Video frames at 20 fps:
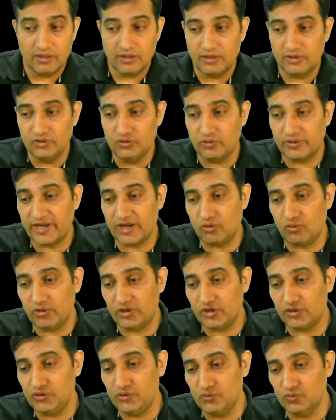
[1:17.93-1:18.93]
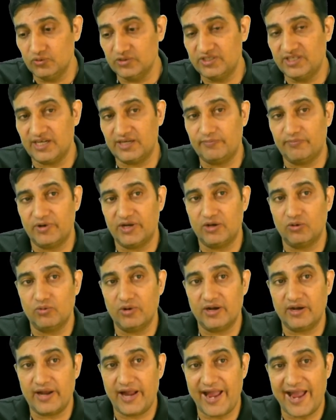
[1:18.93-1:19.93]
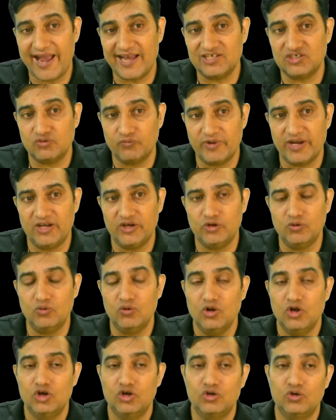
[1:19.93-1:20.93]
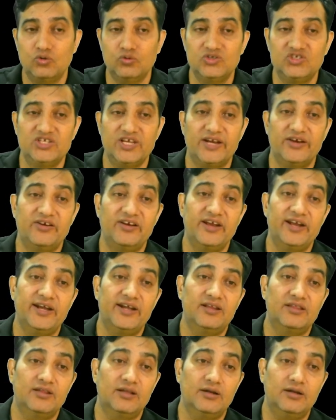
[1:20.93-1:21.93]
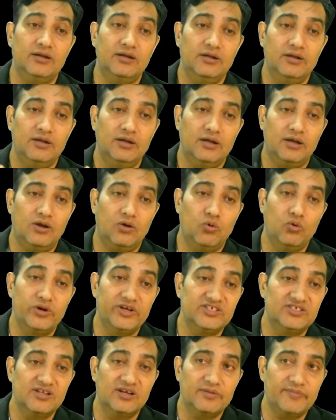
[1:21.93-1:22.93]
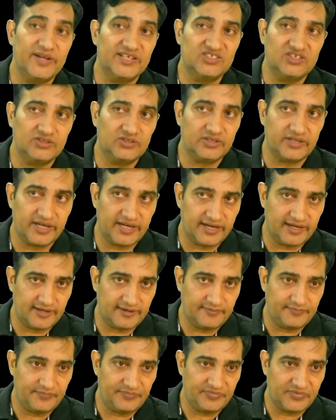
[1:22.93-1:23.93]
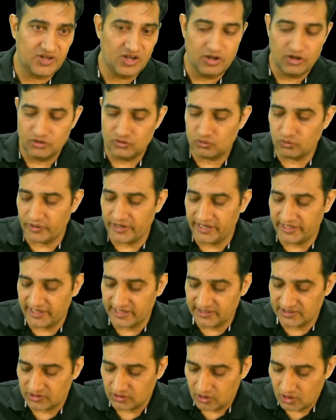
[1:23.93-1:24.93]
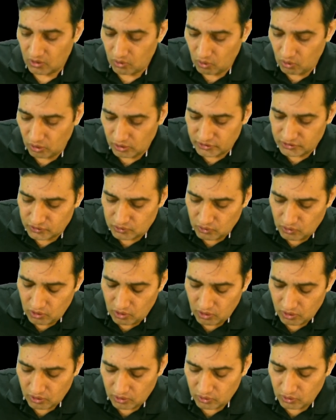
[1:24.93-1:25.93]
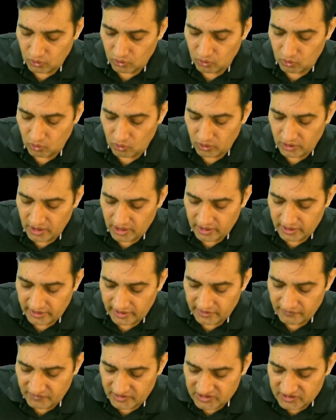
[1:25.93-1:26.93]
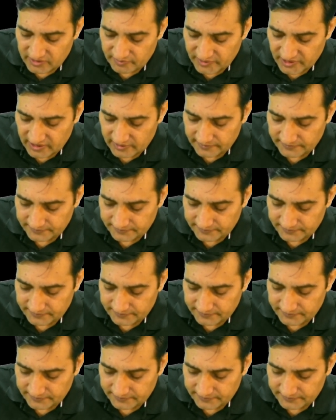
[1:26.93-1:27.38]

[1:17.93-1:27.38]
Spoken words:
you cannot use that particular hashed value to generate the original message again. So it is also non-reversible.